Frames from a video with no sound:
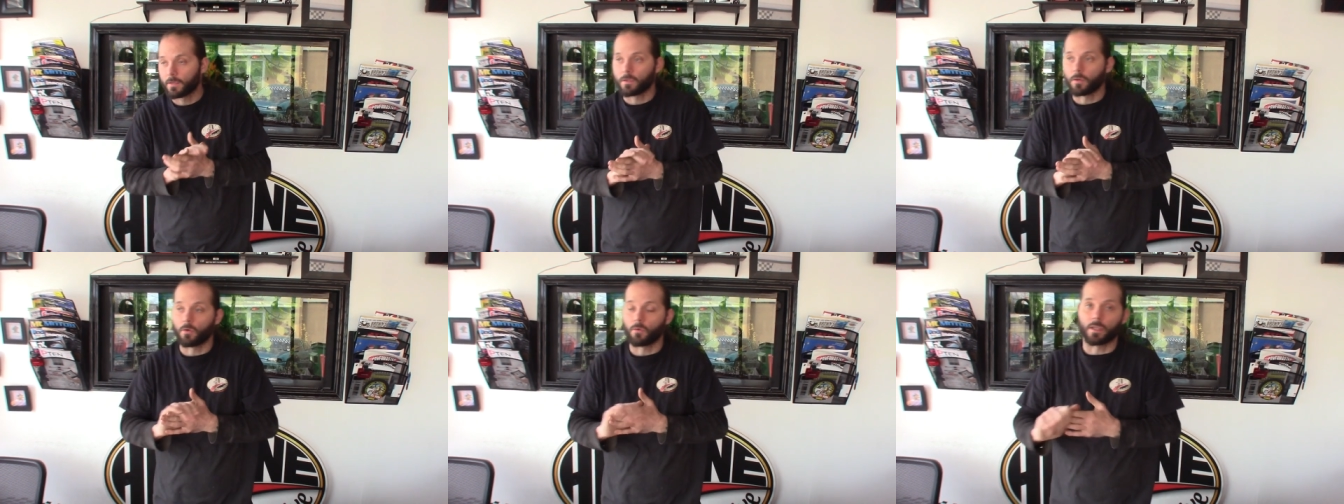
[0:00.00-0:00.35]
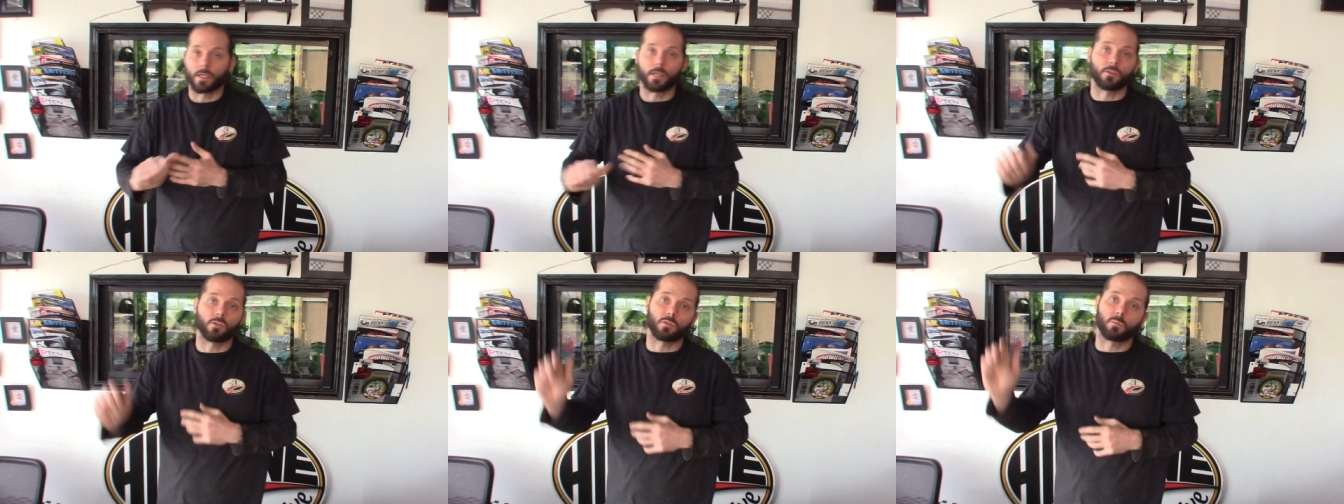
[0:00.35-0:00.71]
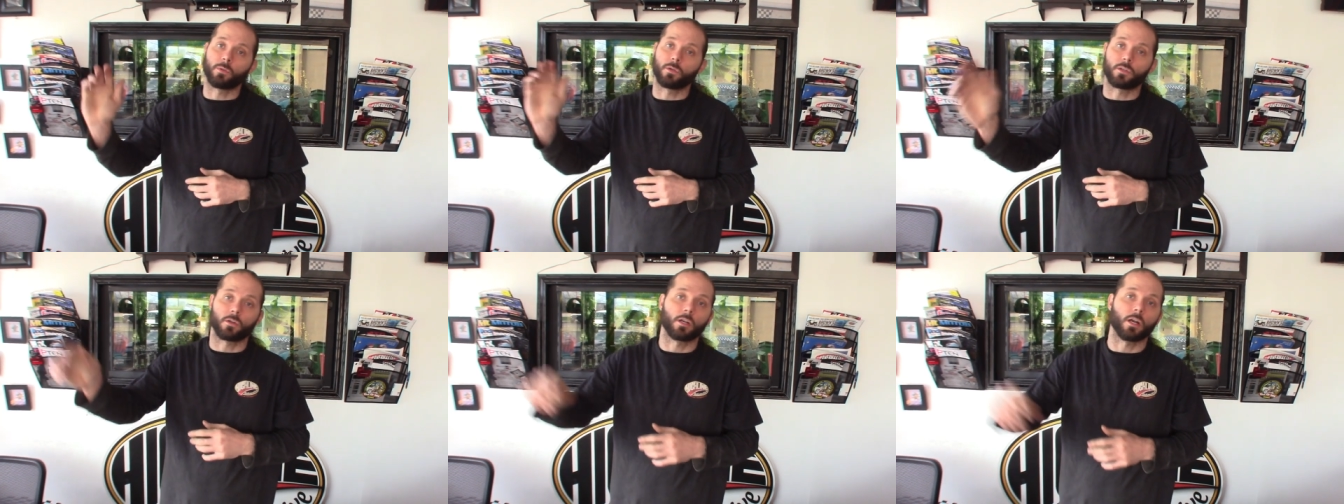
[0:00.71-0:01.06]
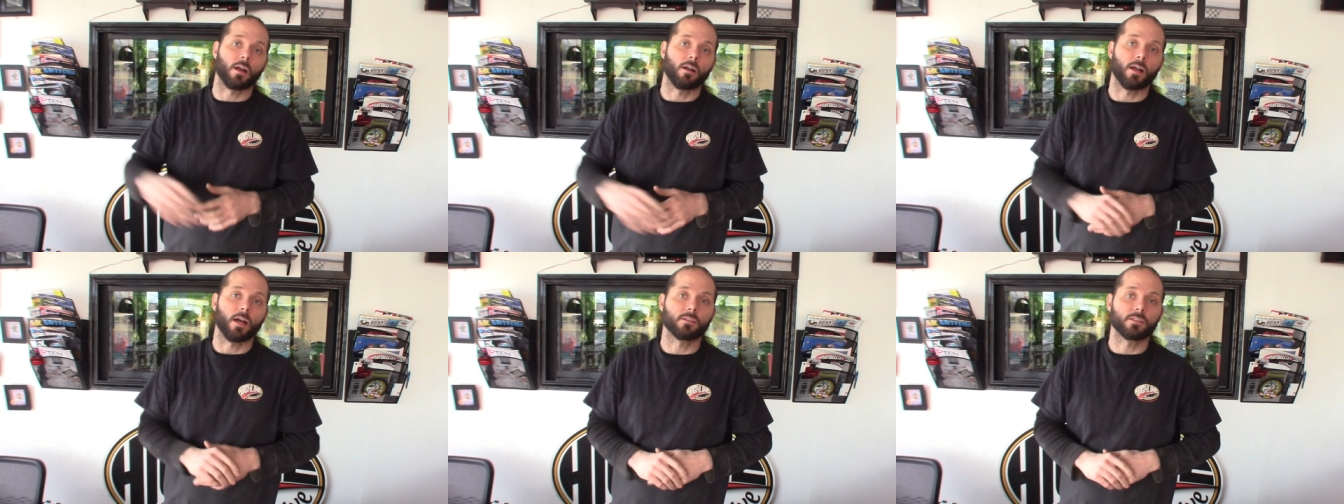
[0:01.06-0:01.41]
You know, they could just put their
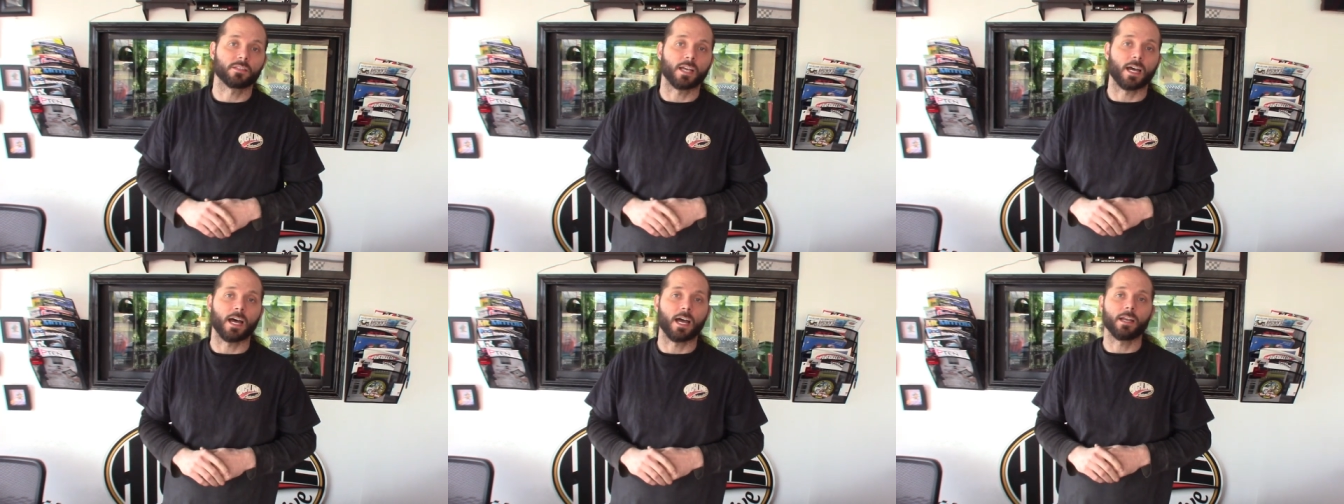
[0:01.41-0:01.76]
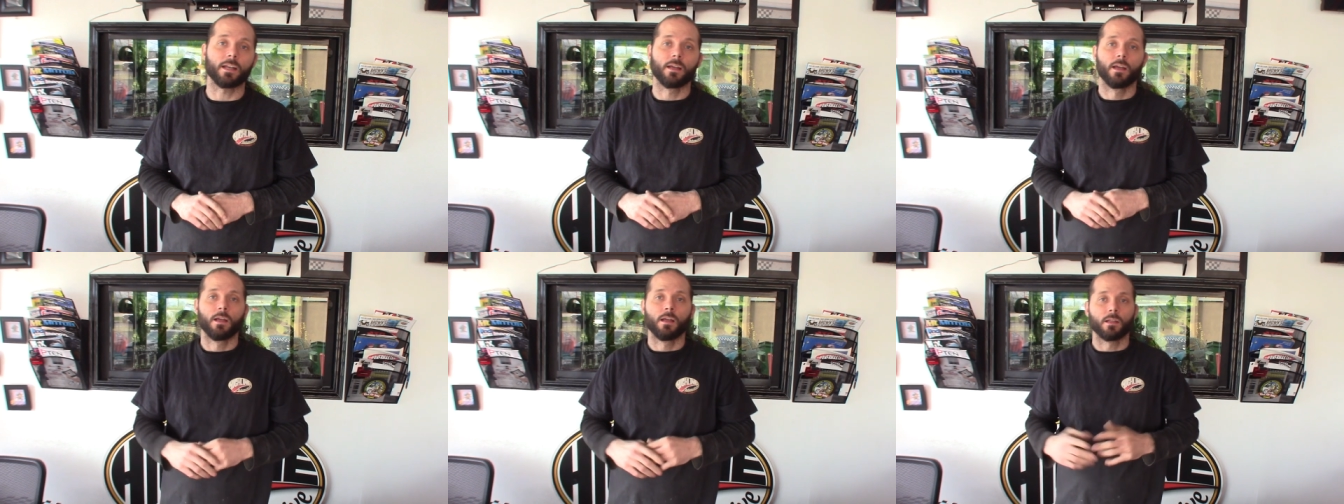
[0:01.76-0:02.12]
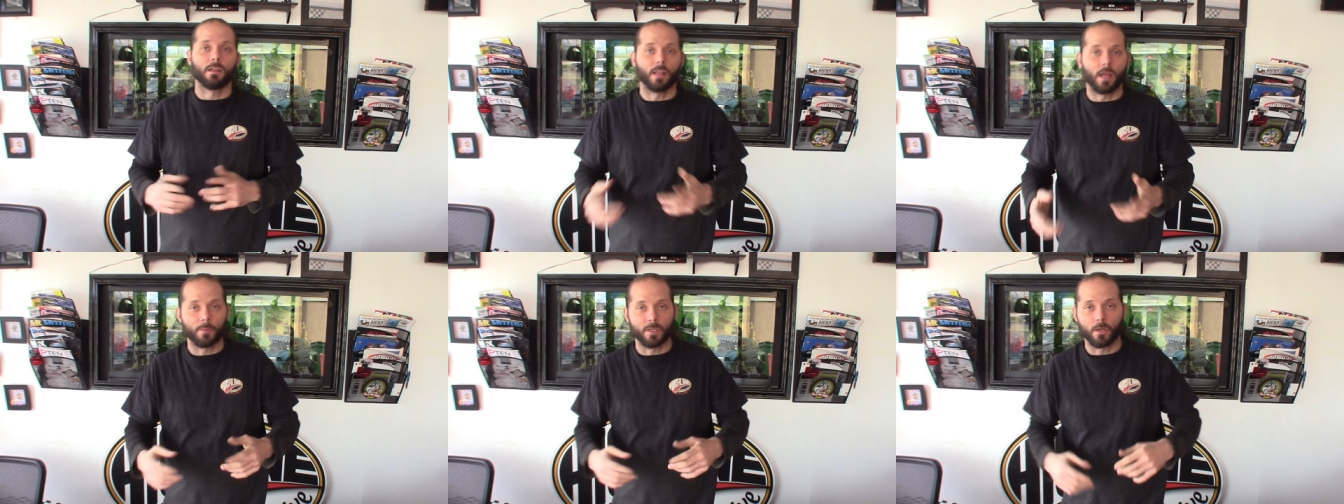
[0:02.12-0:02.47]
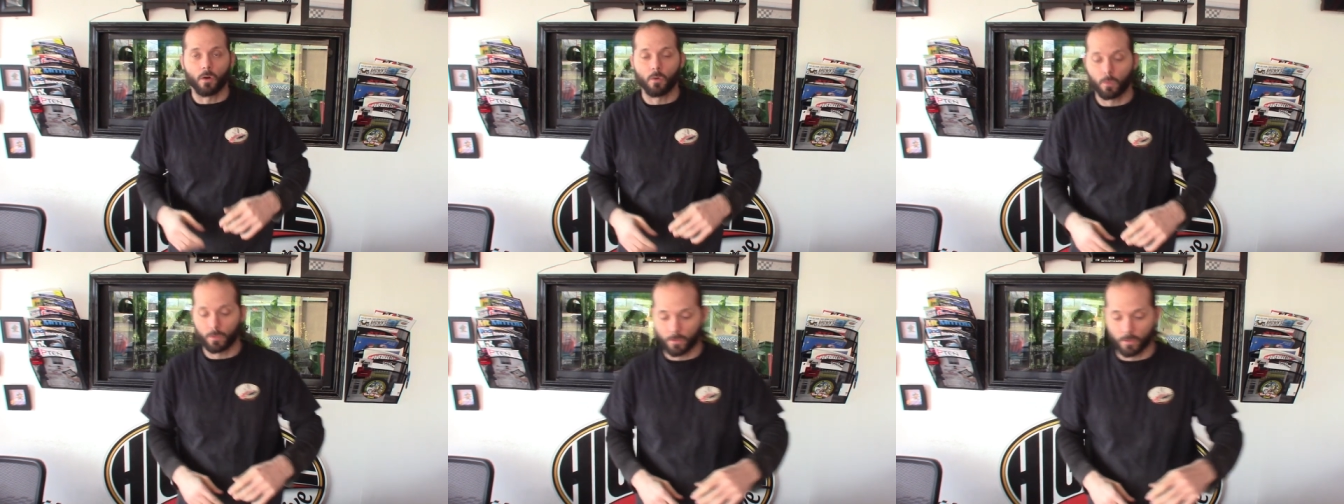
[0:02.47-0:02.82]
car outside, let me
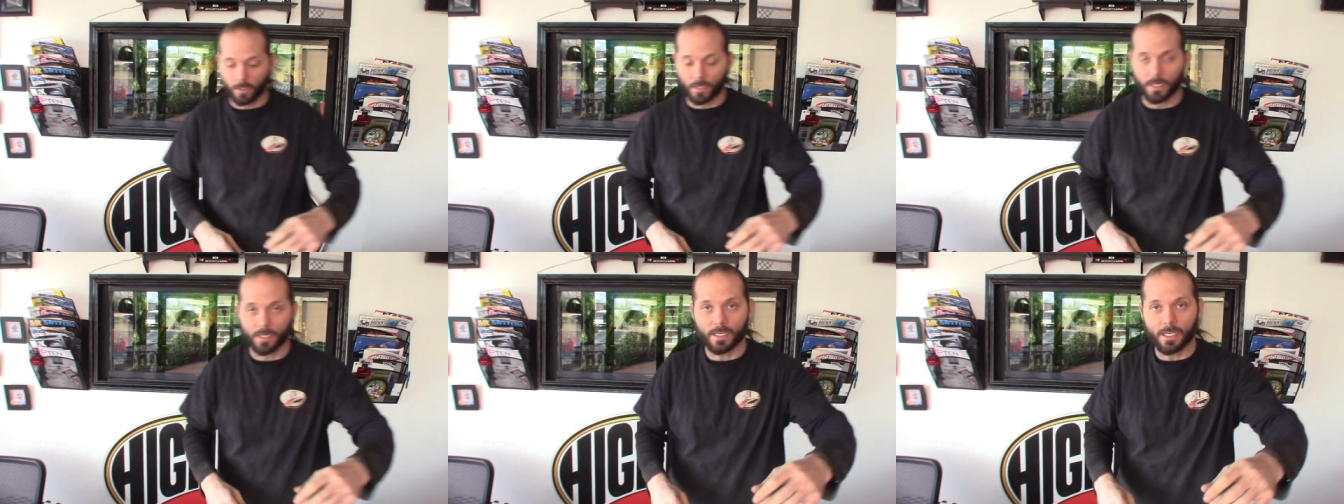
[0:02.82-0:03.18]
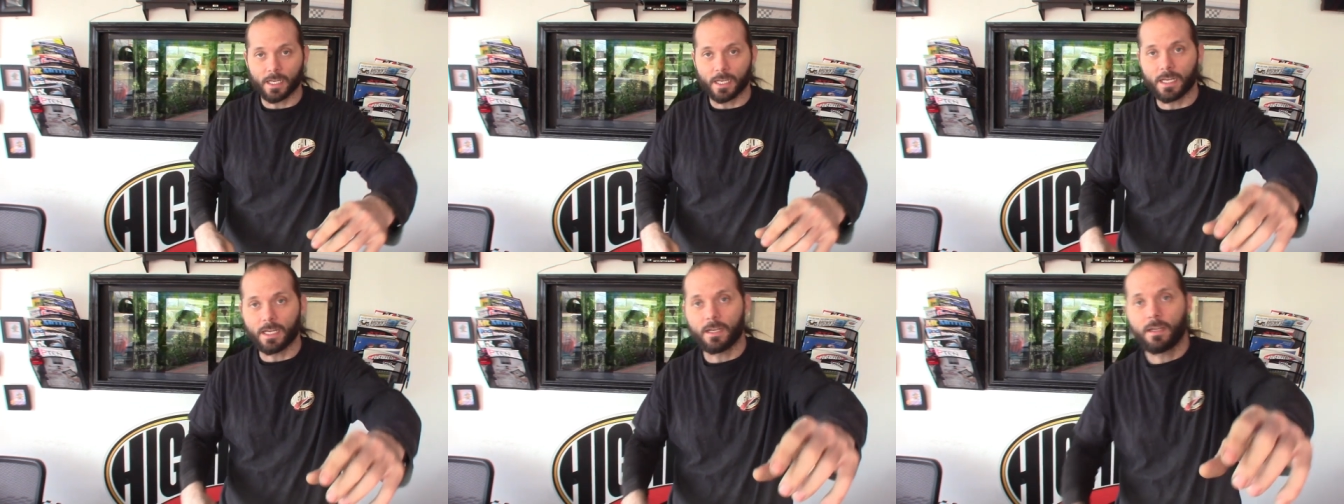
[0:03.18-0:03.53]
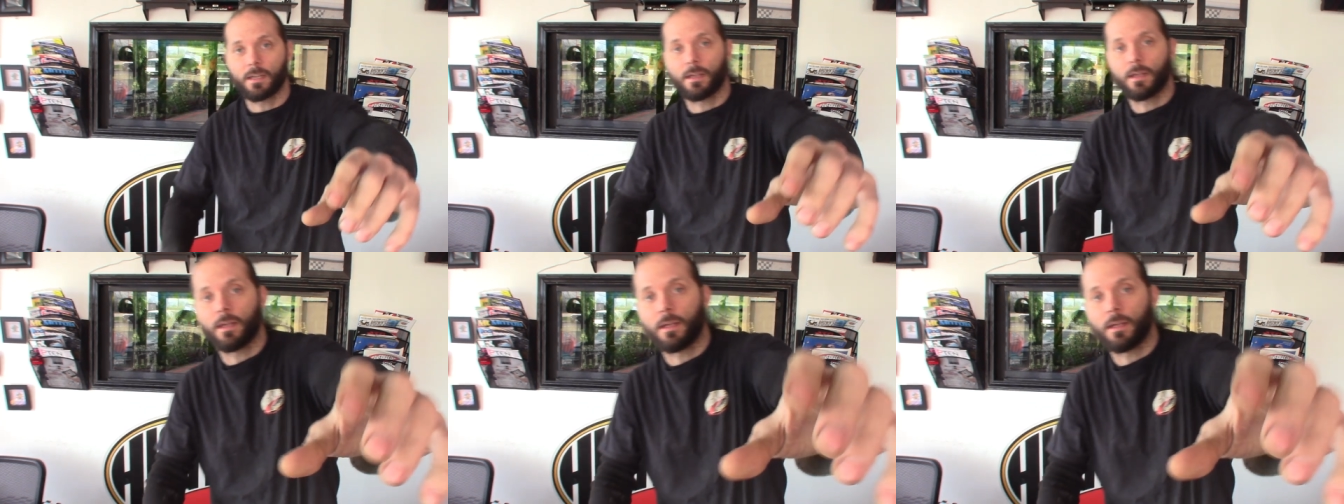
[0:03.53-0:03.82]
know what they're going to need.